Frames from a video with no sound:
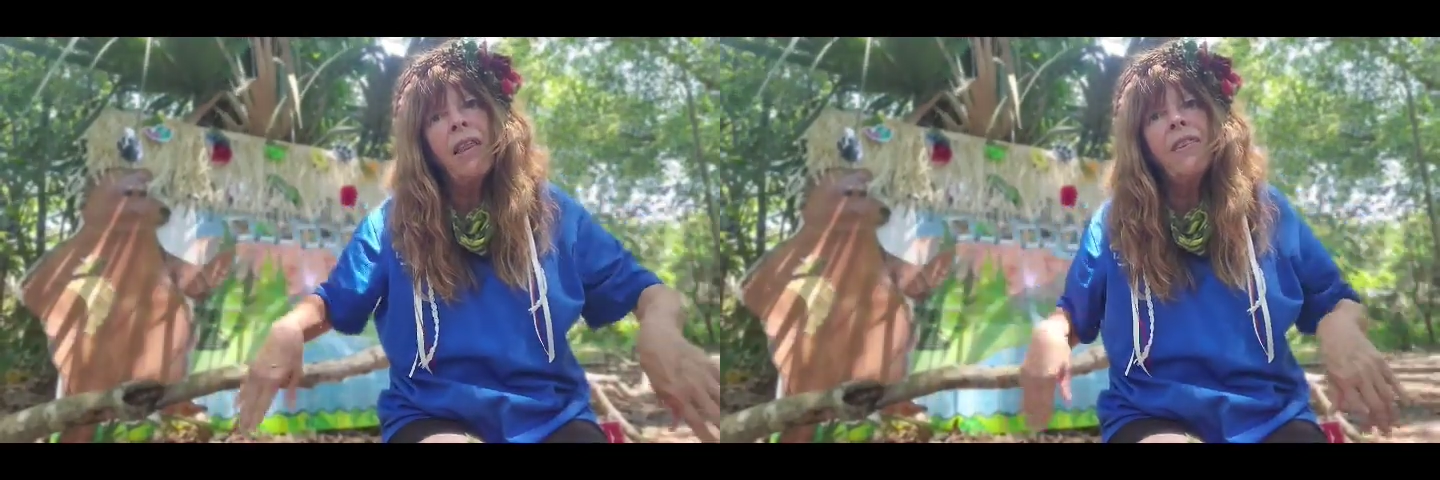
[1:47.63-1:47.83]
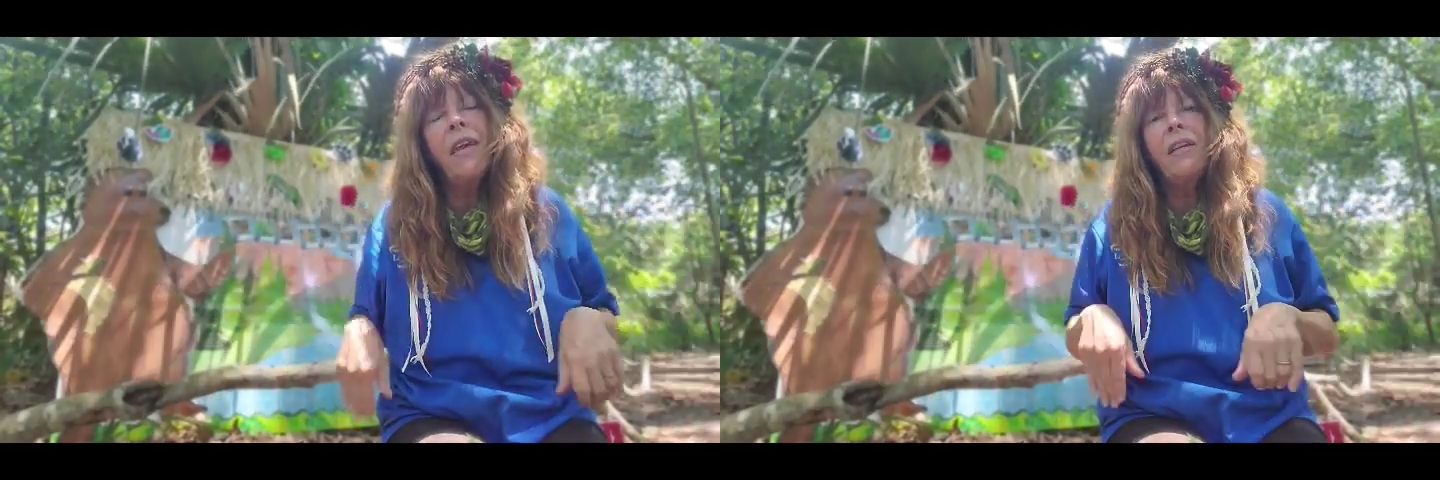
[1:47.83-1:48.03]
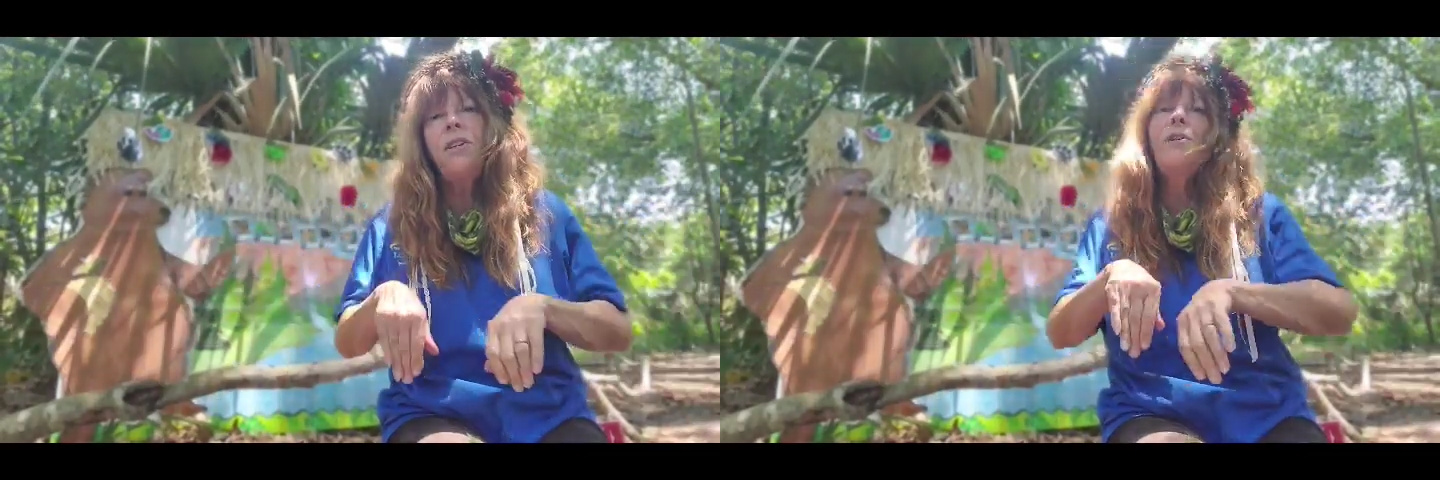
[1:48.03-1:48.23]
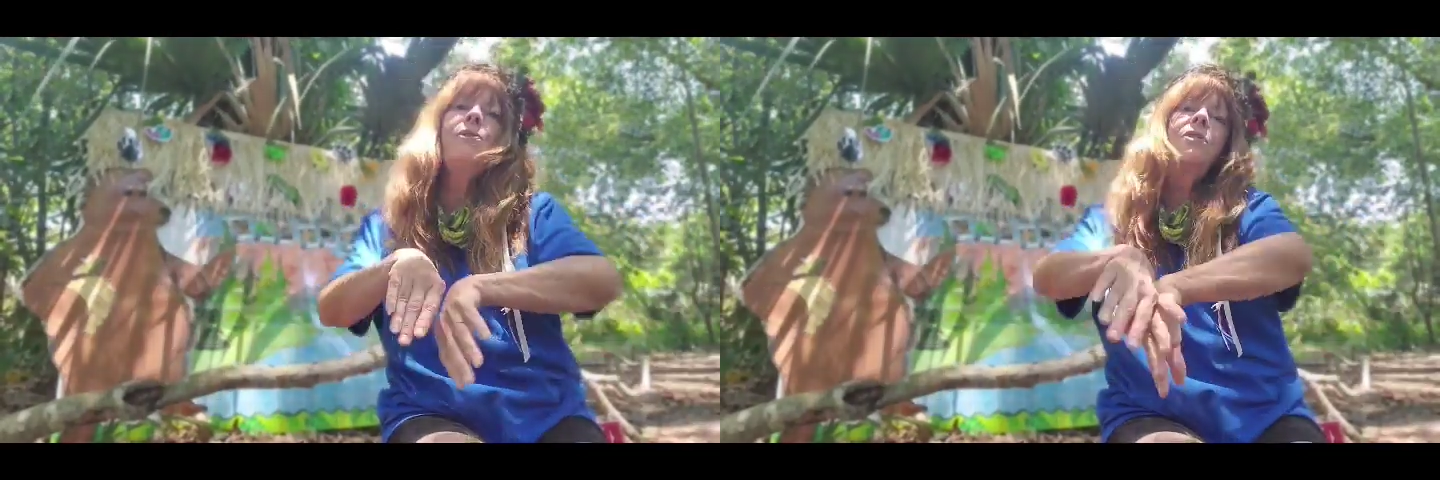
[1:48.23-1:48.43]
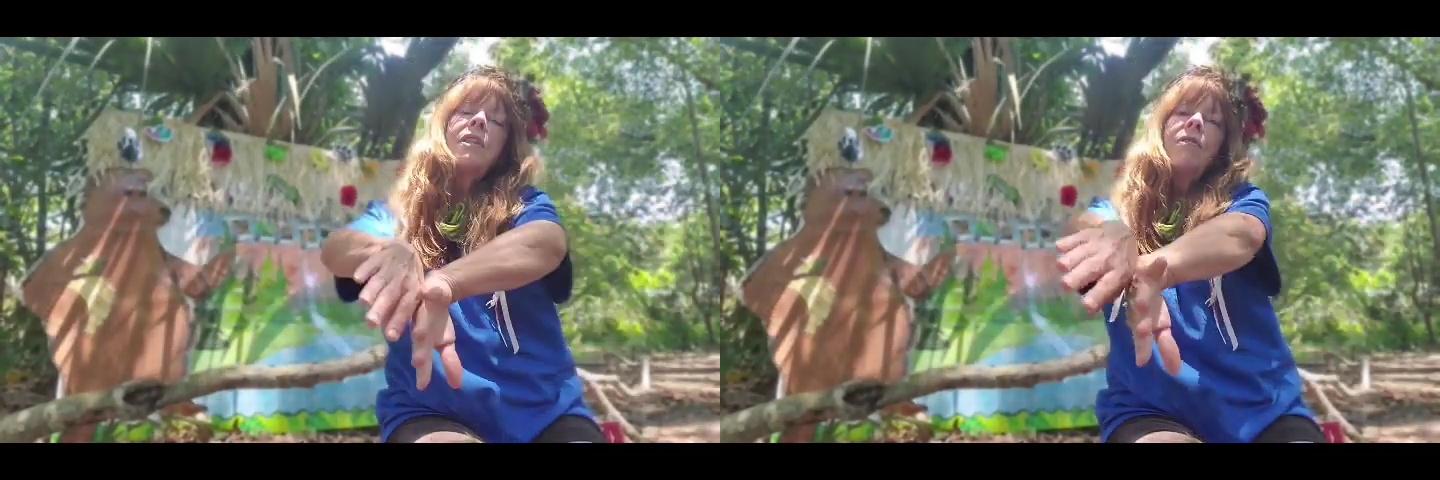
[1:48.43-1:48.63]
They
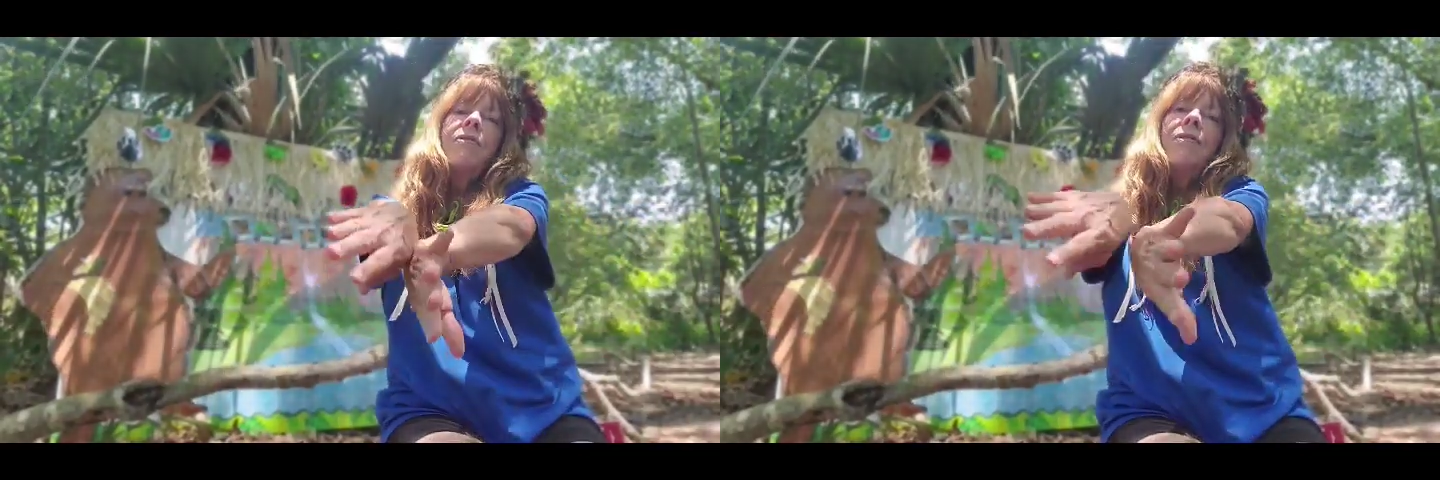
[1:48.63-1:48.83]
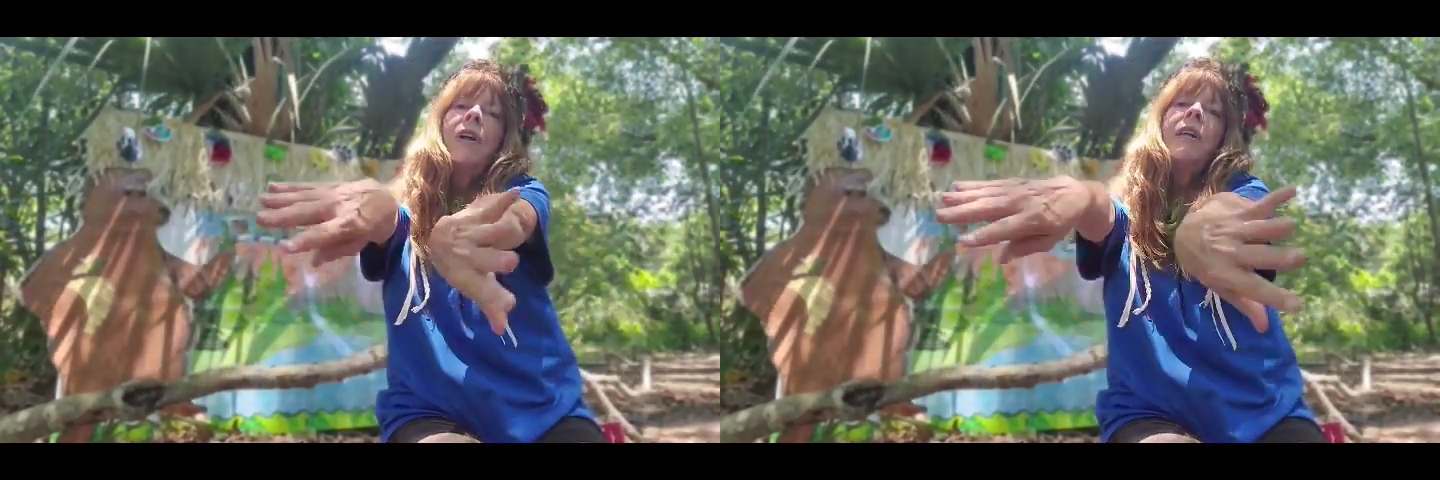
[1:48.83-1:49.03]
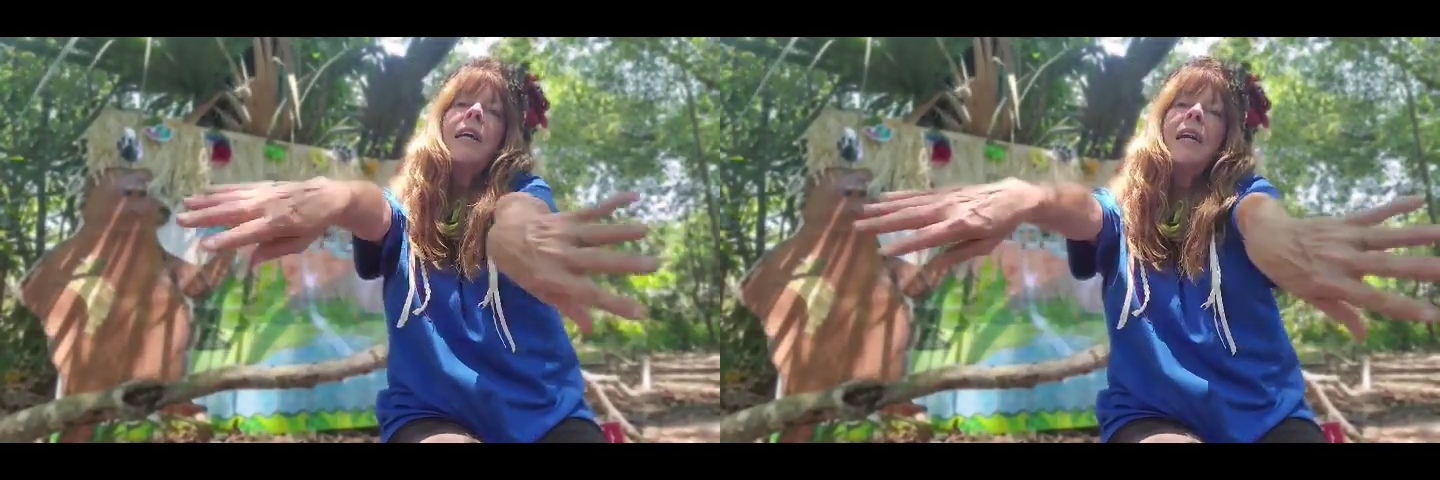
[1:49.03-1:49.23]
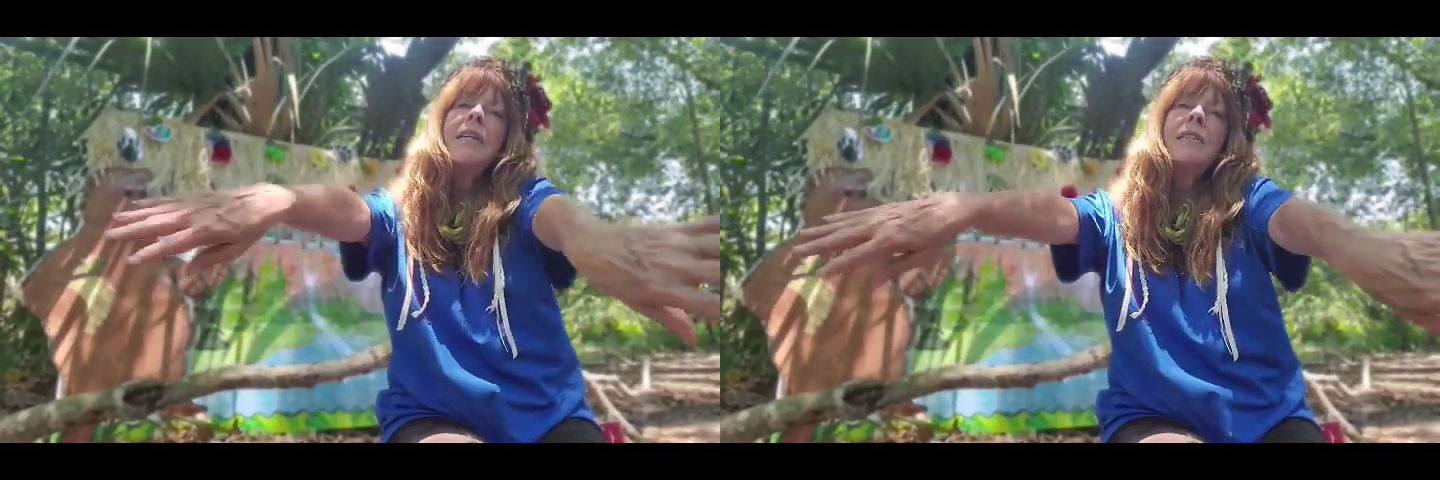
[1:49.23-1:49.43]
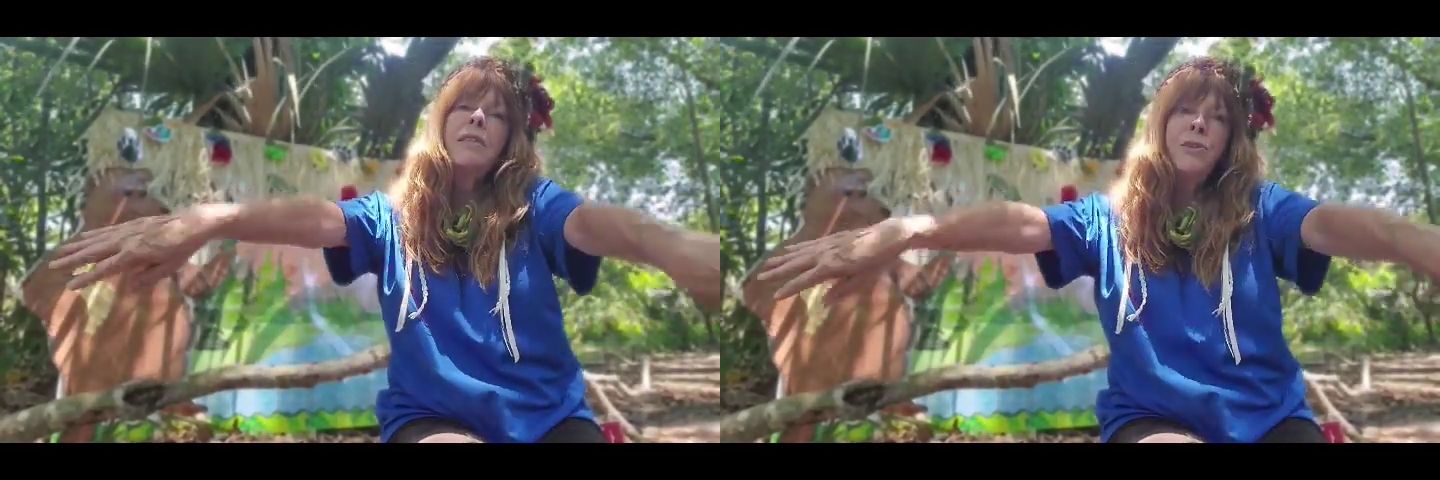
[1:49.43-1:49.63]
use their front
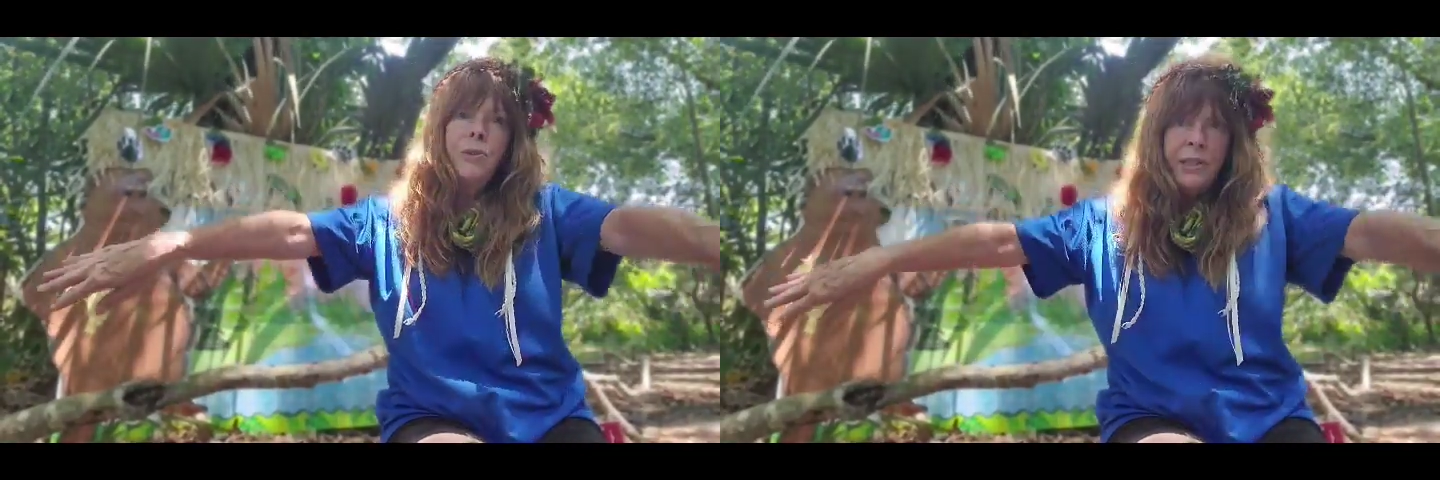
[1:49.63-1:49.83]
legs to